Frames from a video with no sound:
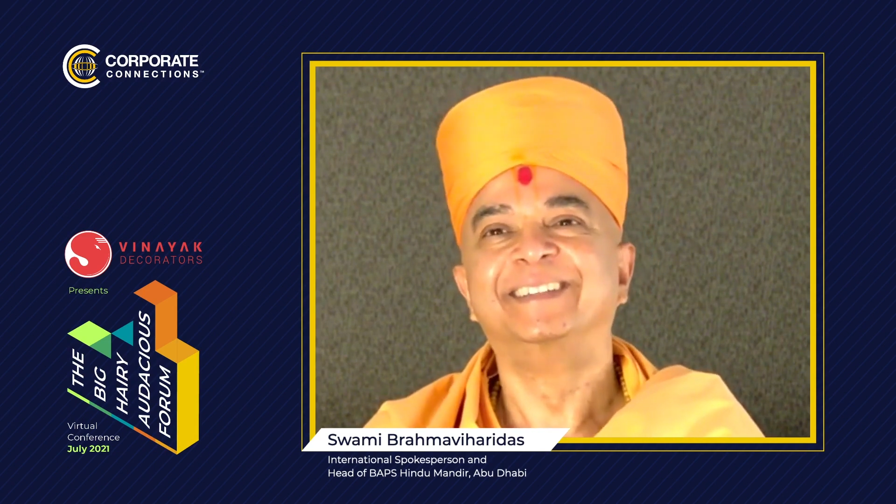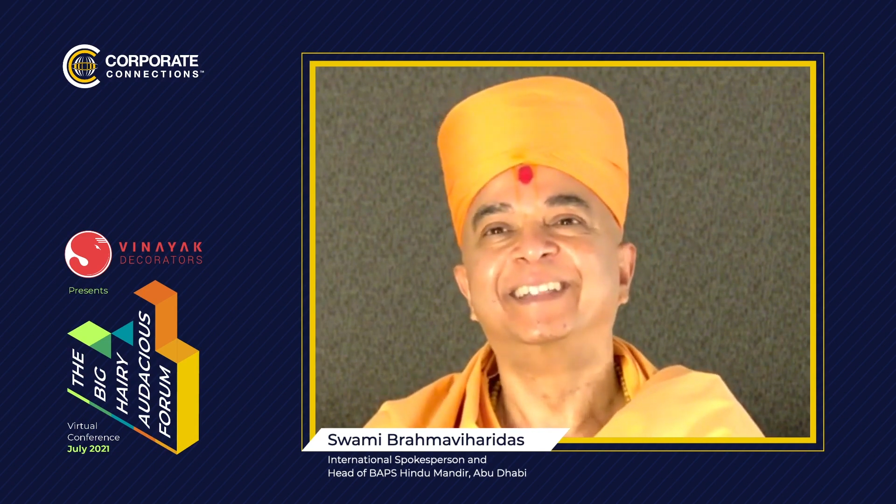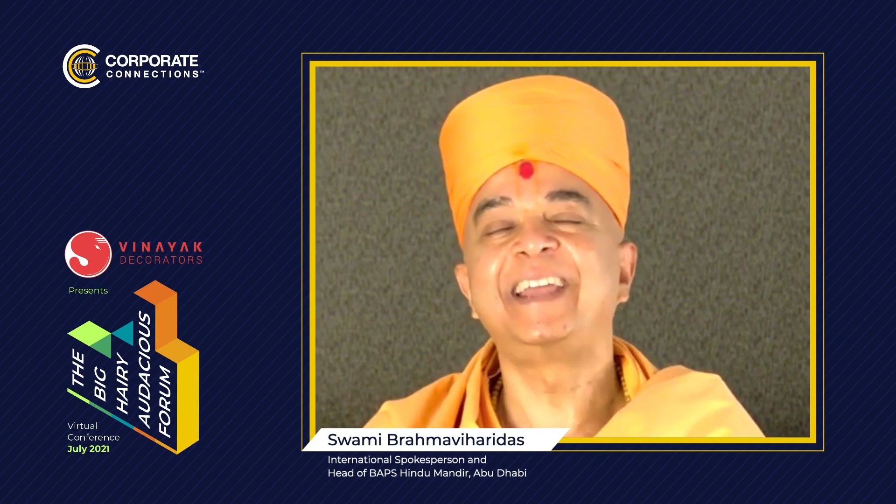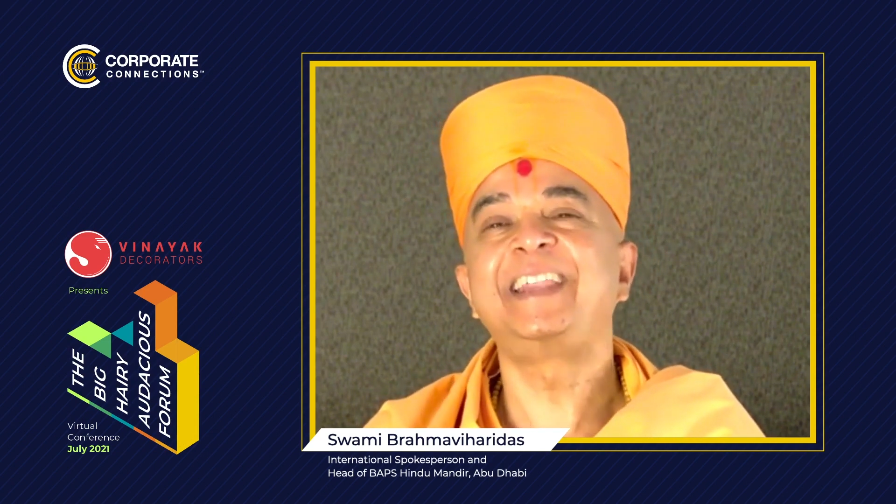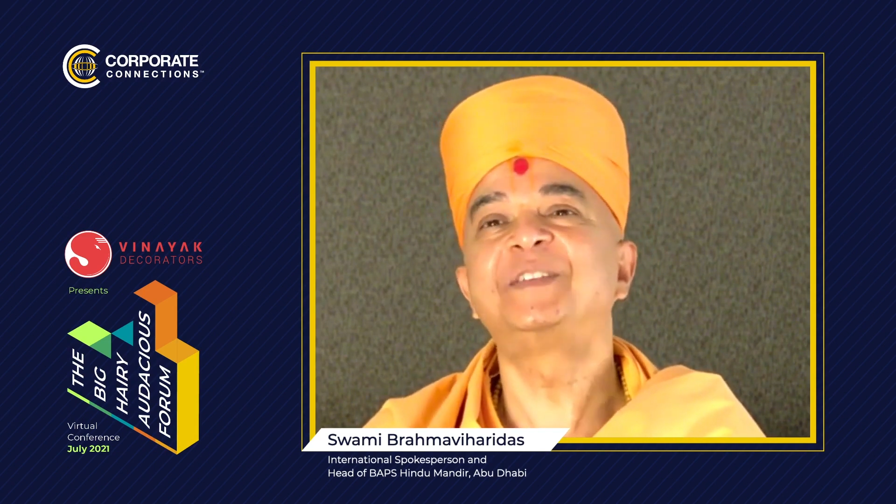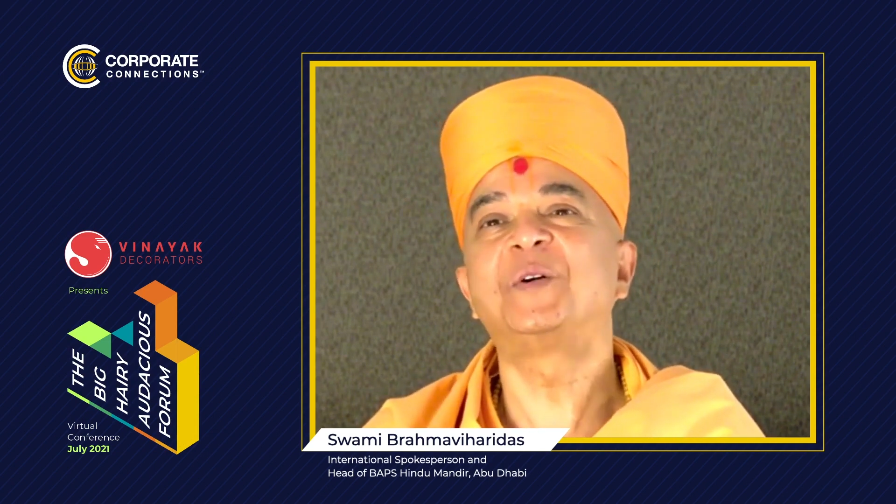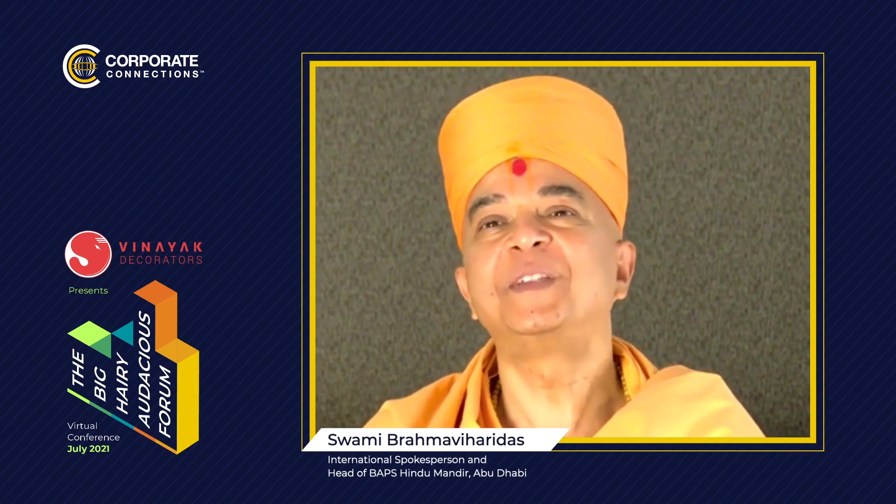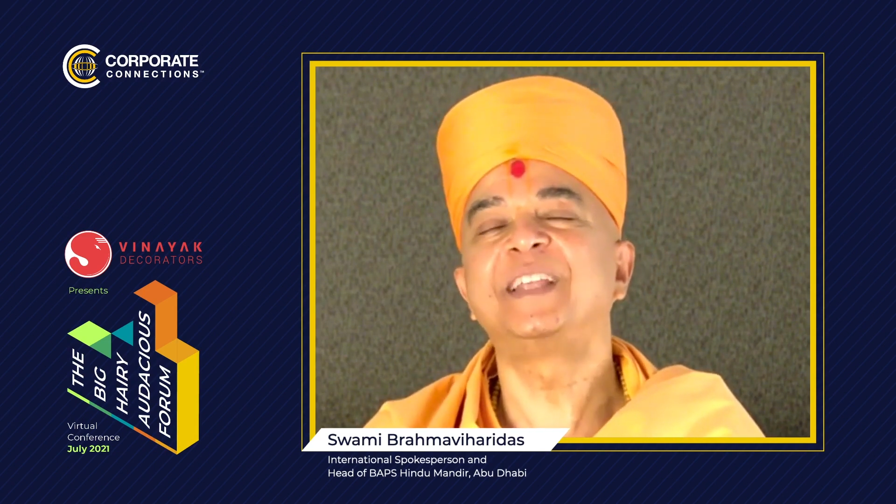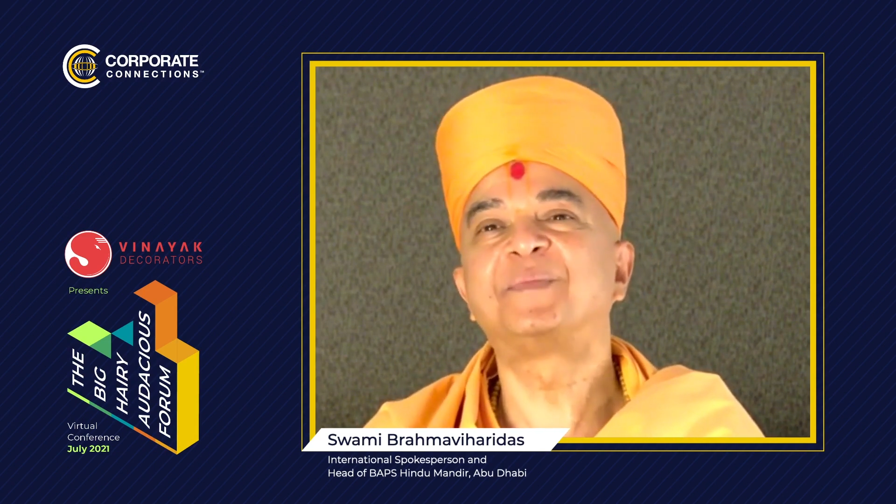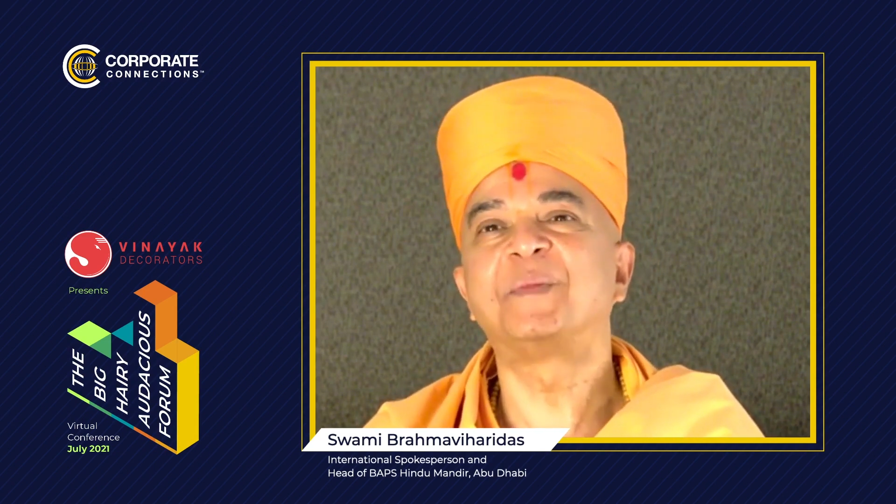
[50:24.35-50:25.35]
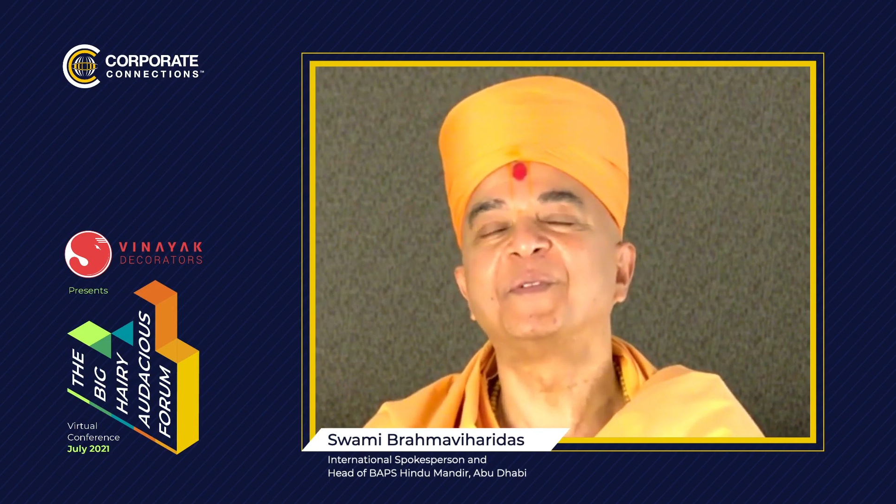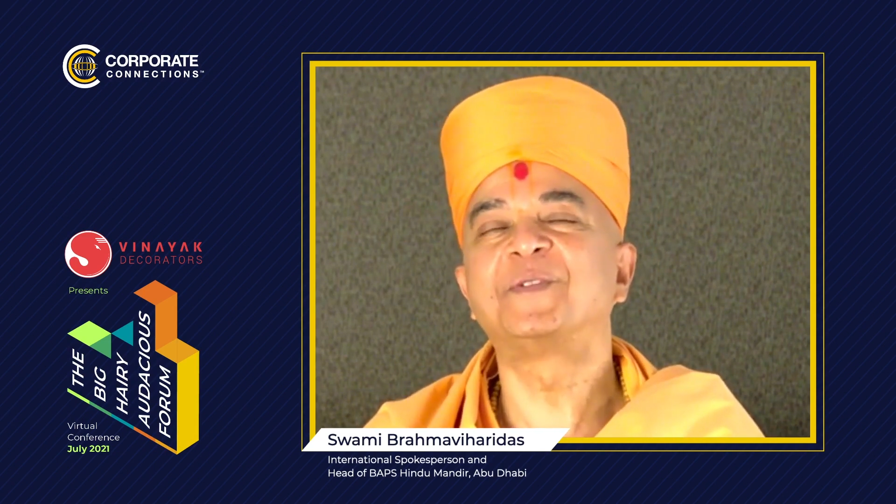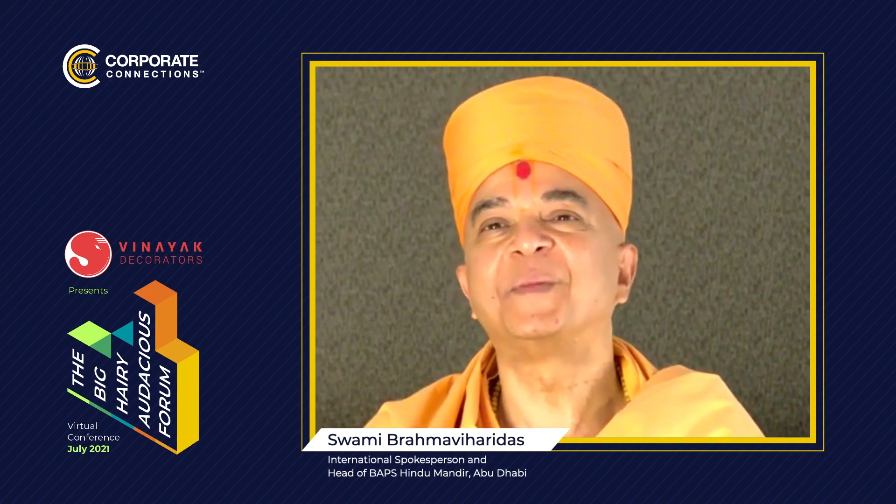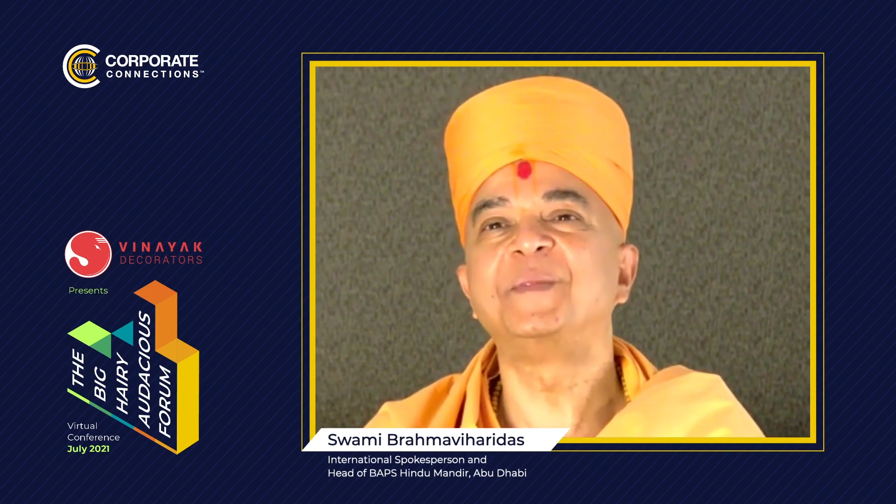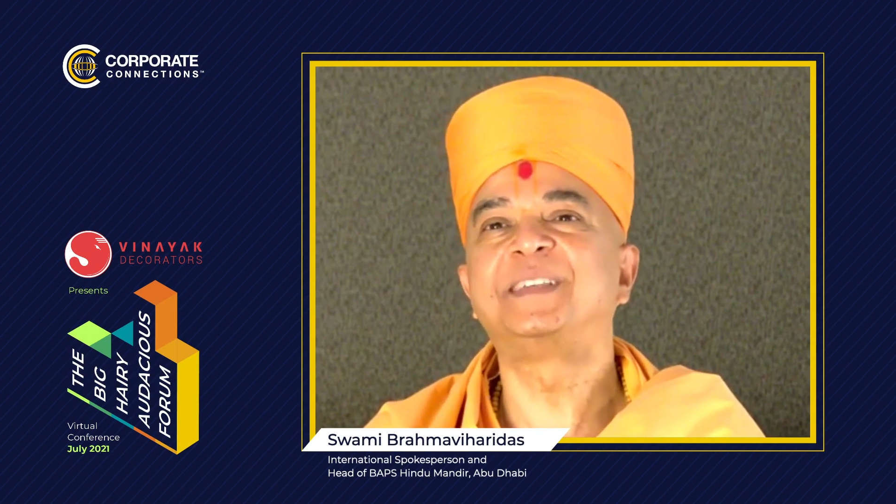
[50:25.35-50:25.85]
Then His Holiness
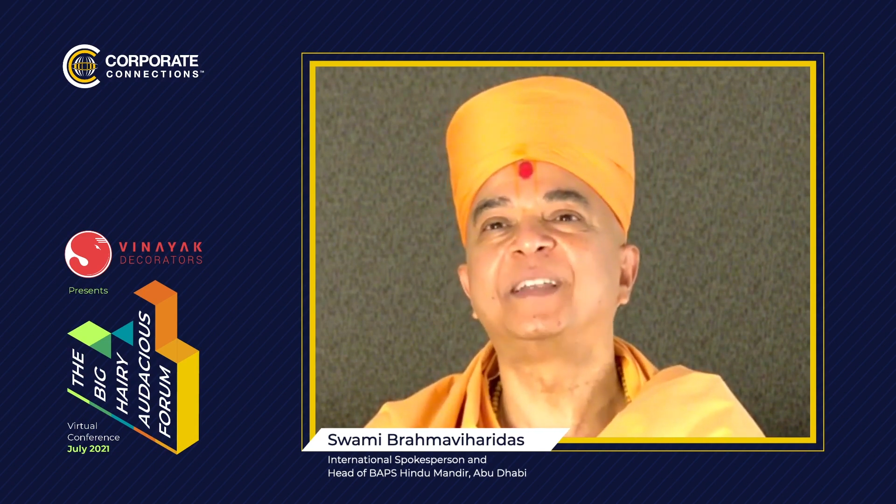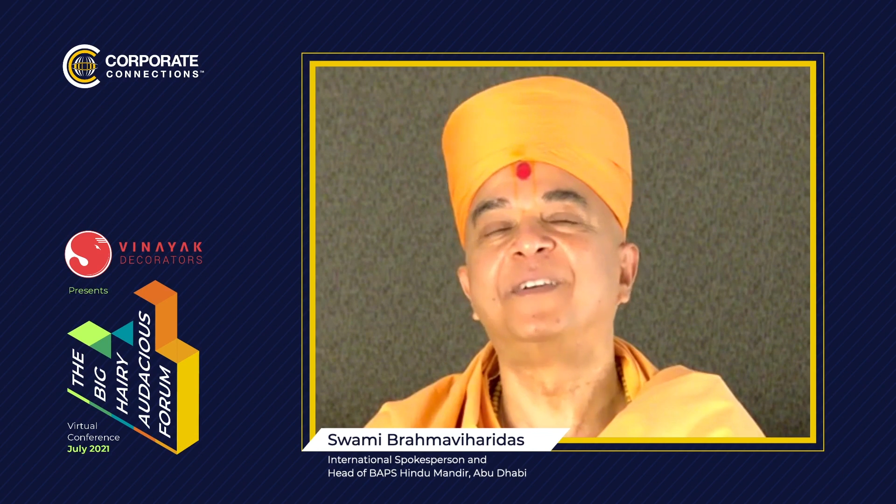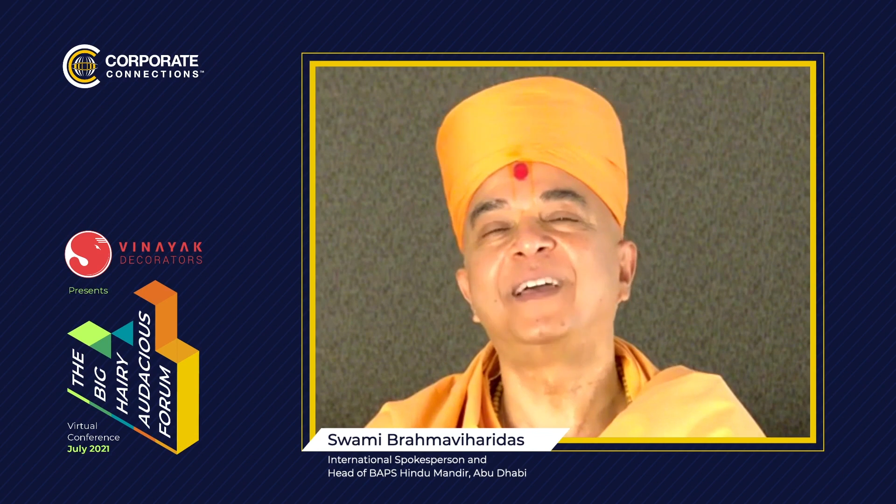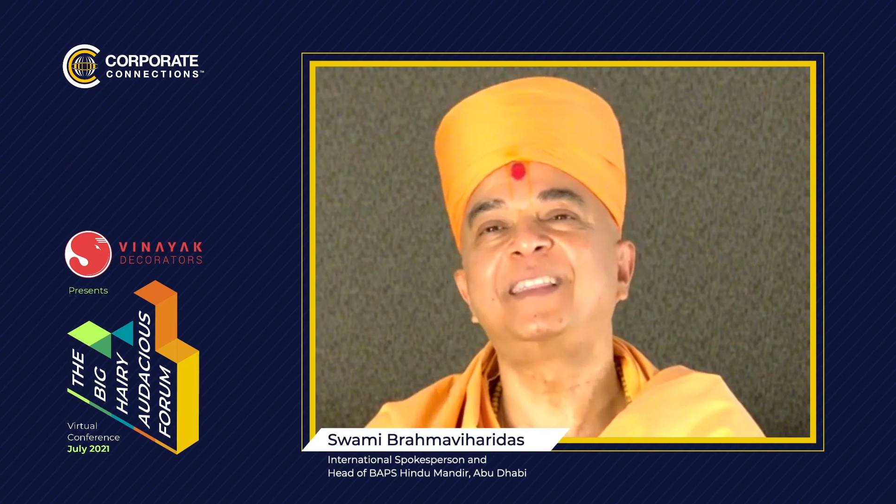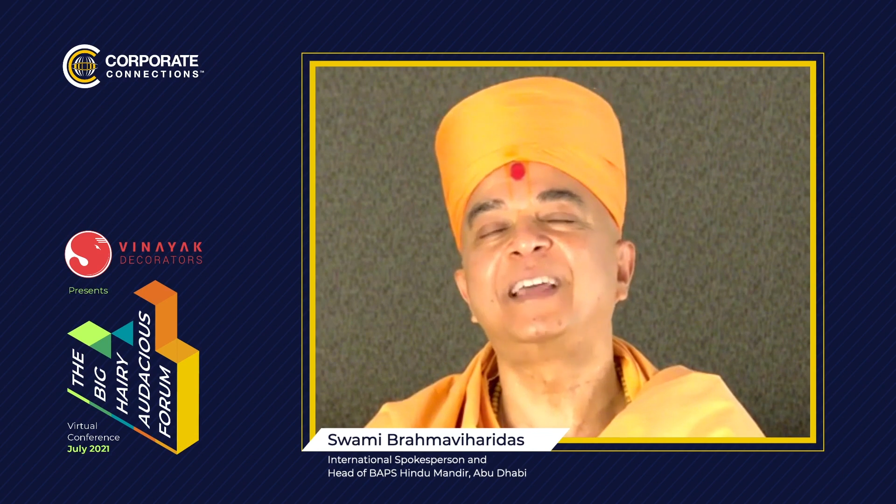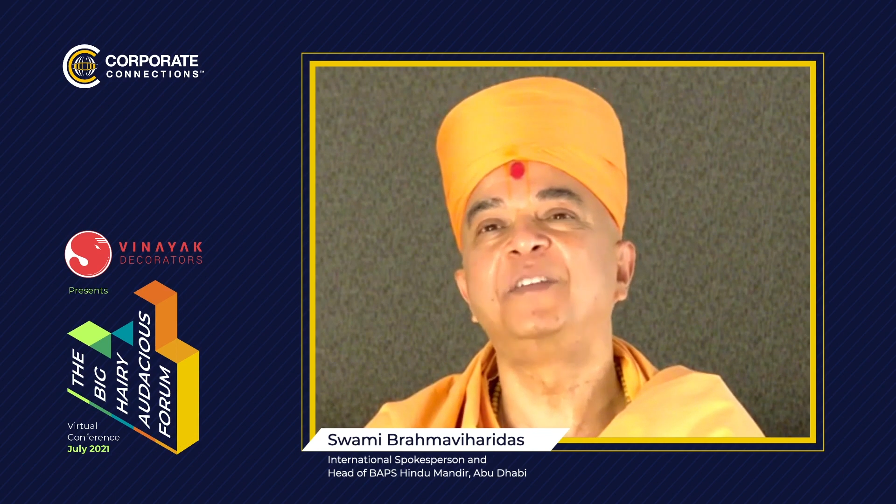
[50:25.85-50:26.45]
Pramukh Swami said, well,